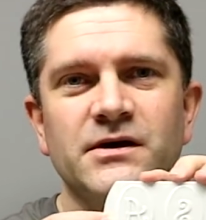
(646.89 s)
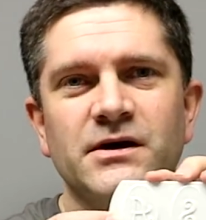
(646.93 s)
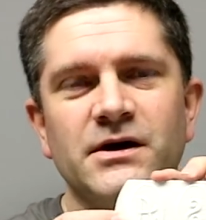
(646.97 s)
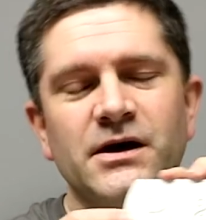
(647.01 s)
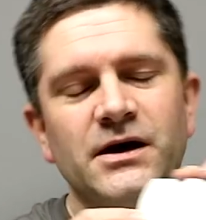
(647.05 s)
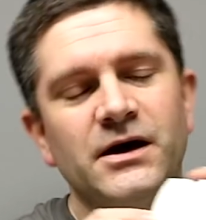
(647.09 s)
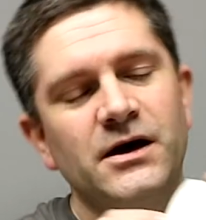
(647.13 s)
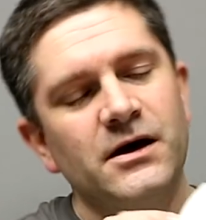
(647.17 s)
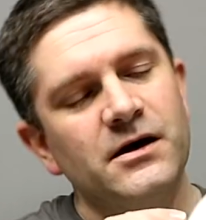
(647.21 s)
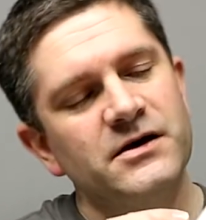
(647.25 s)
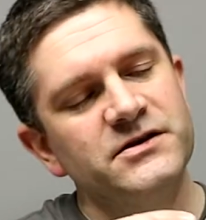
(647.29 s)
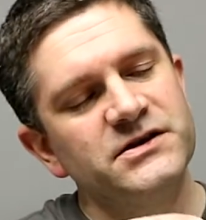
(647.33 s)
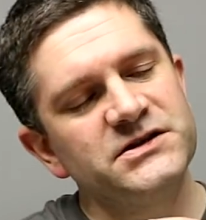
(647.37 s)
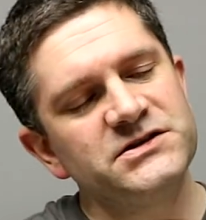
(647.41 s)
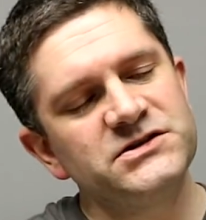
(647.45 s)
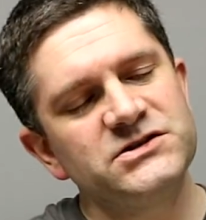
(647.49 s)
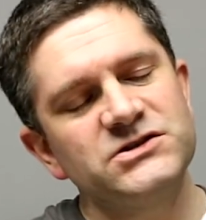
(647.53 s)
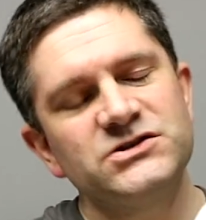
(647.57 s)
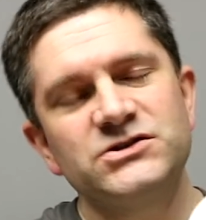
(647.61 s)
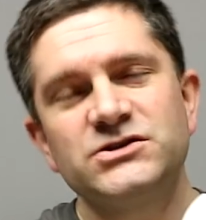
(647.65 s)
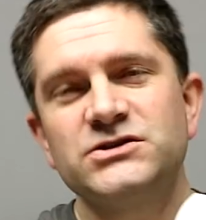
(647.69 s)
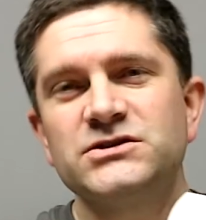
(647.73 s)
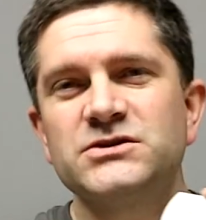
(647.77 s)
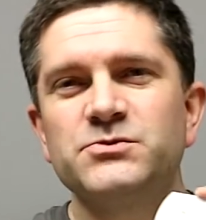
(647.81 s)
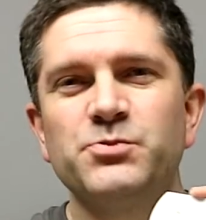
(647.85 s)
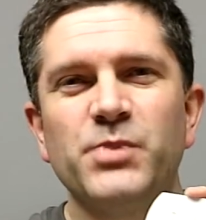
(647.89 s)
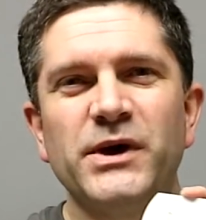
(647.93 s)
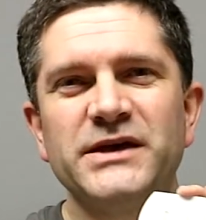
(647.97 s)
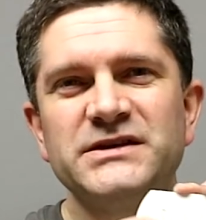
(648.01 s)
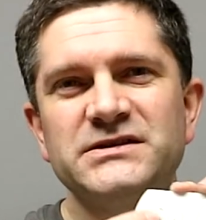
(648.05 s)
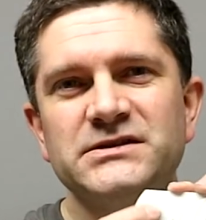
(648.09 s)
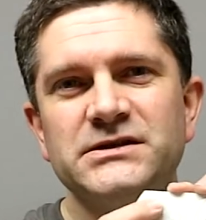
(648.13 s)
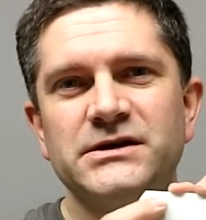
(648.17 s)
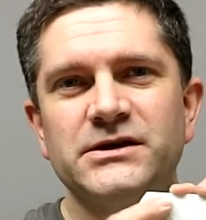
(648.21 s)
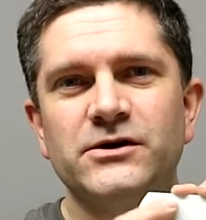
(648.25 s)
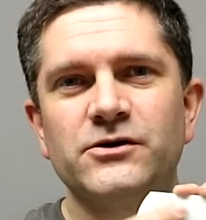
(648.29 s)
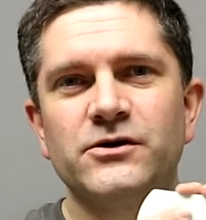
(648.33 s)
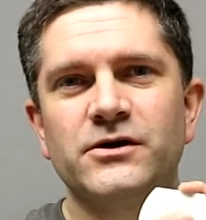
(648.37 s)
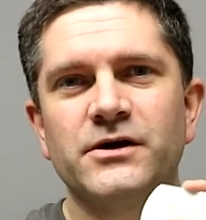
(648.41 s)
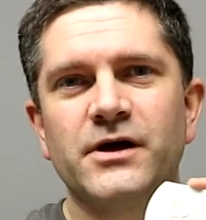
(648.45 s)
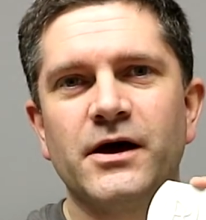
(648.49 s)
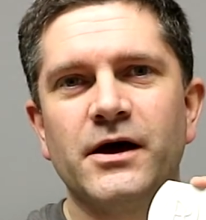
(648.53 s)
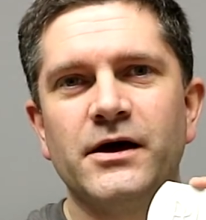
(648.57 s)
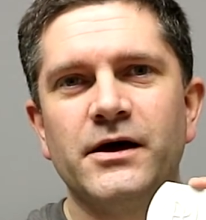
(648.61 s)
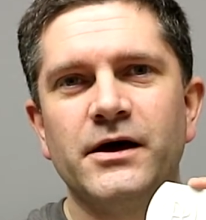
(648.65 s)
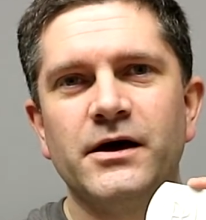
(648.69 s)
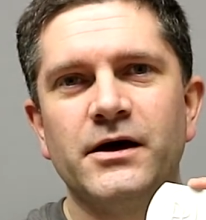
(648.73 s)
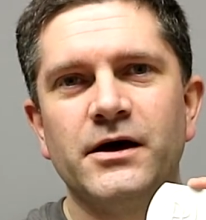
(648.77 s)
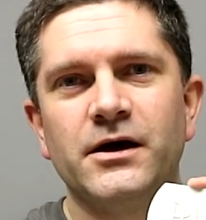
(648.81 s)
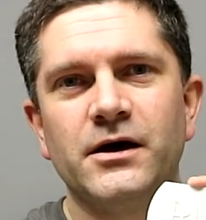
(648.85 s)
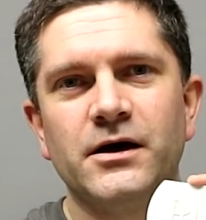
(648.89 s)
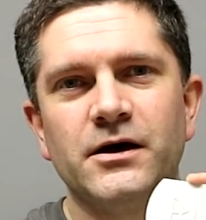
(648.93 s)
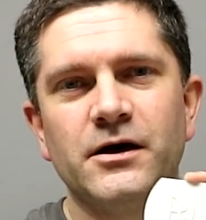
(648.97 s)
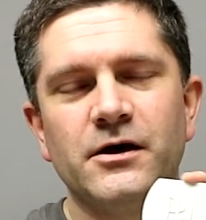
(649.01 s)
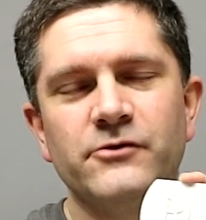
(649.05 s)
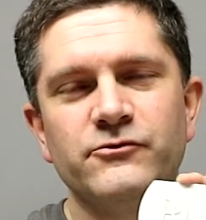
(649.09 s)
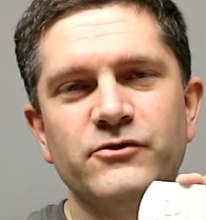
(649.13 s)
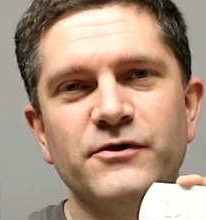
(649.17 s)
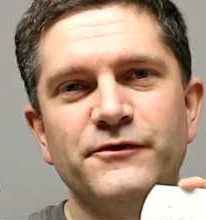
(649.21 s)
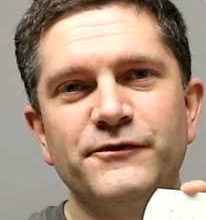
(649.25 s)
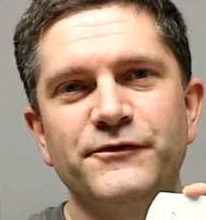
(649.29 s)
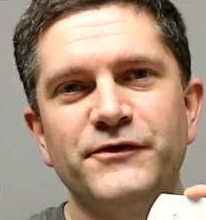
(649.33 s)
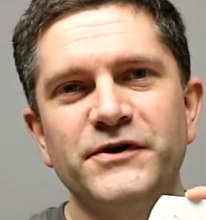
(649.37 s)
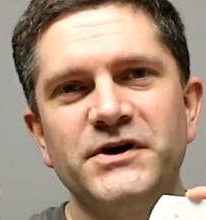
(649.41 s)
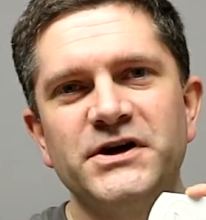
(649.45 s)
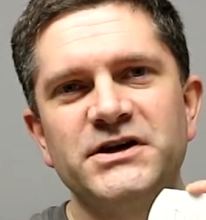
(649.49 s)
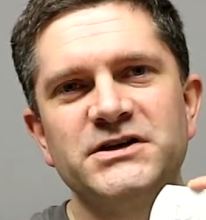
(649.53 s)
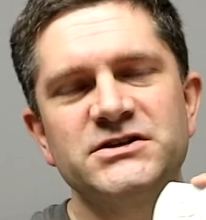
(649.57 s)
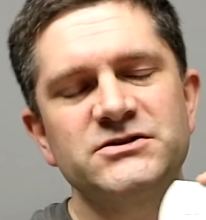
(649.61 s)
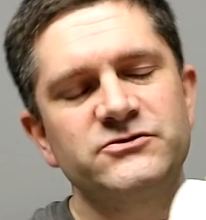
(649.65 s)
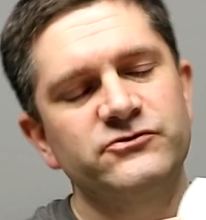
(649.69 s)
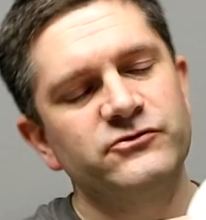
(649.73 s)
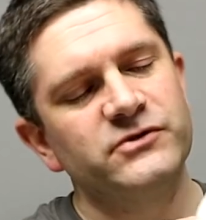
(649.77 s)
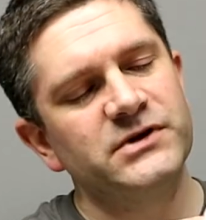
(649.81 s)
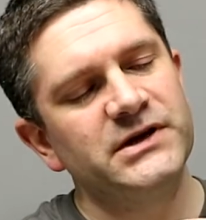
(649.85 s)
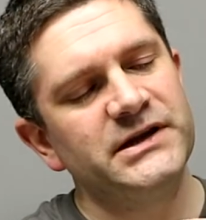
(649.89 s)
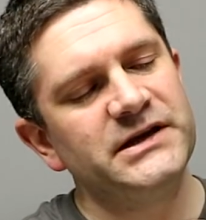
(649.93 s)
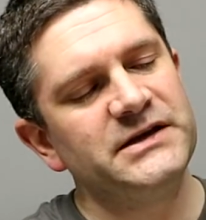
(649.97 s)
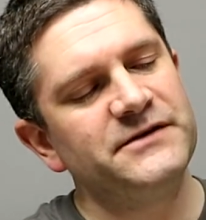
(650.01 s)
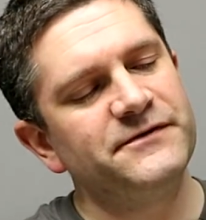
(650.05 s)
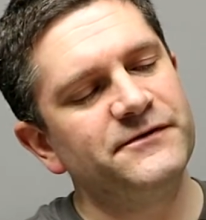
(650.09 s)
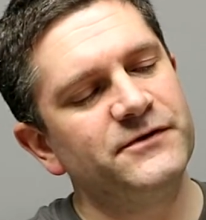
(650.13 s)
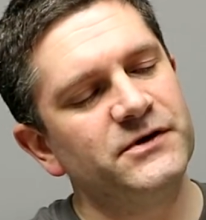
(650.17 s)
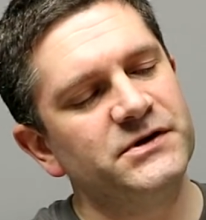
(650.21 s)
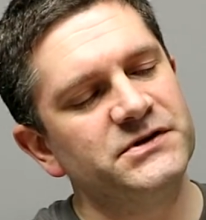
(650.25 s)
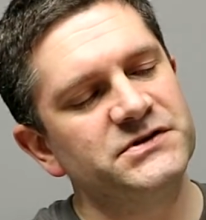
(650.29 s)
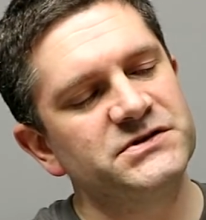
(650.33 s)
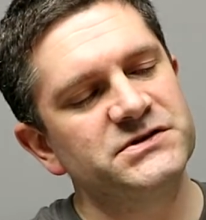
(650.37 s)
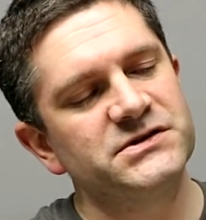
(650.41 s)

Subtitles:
and this has just basically got a reversed relief on.